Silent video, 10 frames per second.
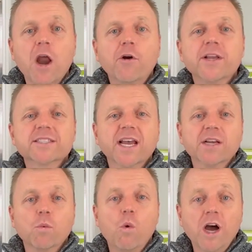Areas
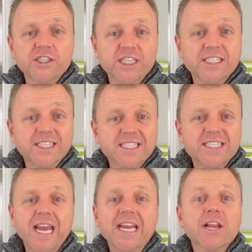like Washington
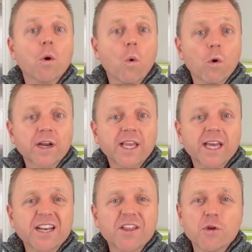State and
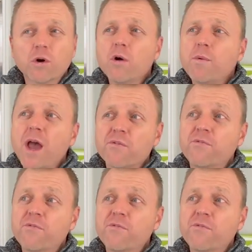Oregon, they're around